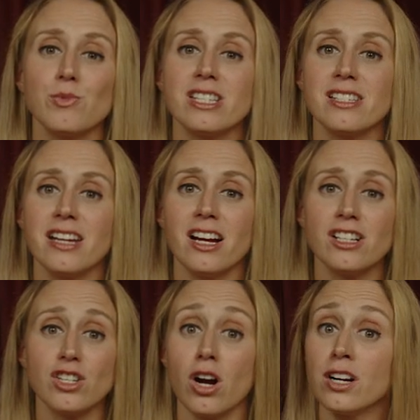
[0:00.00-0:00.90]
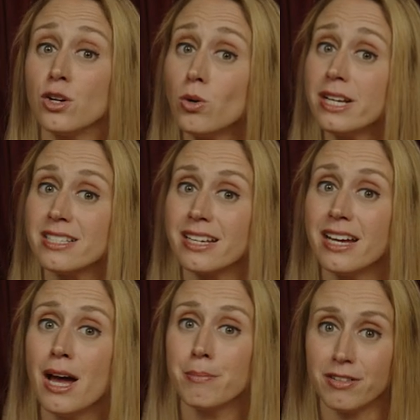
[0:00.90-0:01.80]
with stairs are noisy,
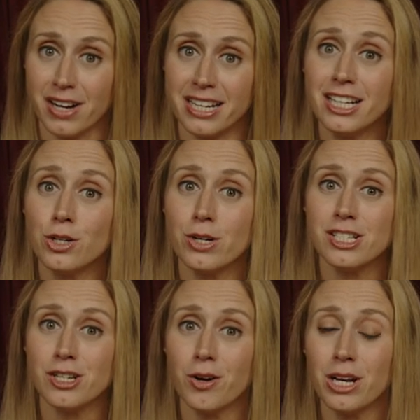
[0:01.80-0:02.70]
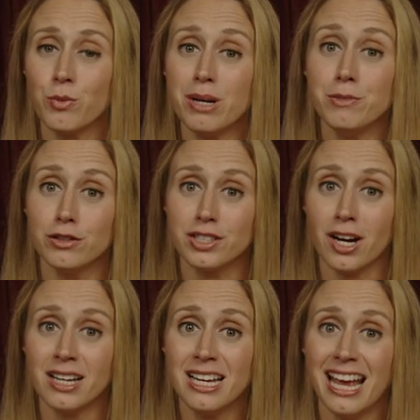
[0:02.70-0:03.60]
providing a noise token when moved
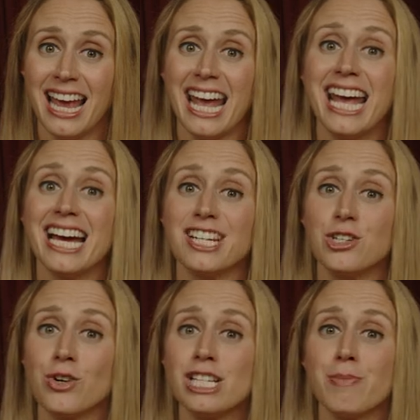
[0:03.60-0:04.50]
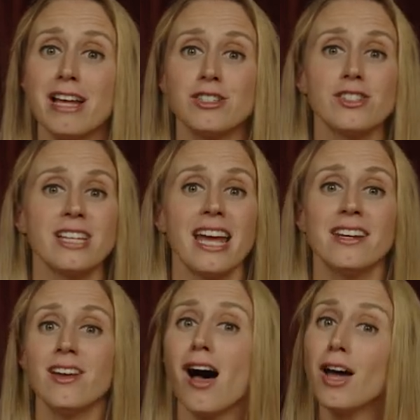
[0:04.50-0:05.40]
on, and trespassers
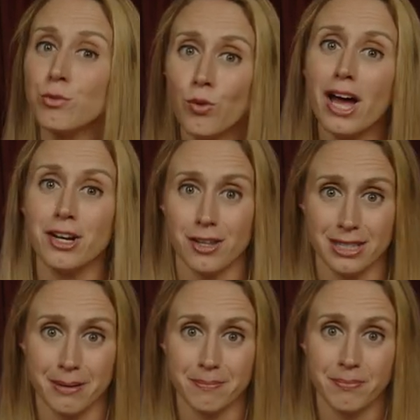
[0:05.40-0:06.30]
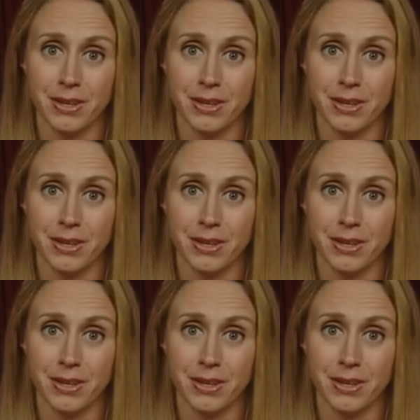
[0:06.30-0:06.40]
cannot run on them.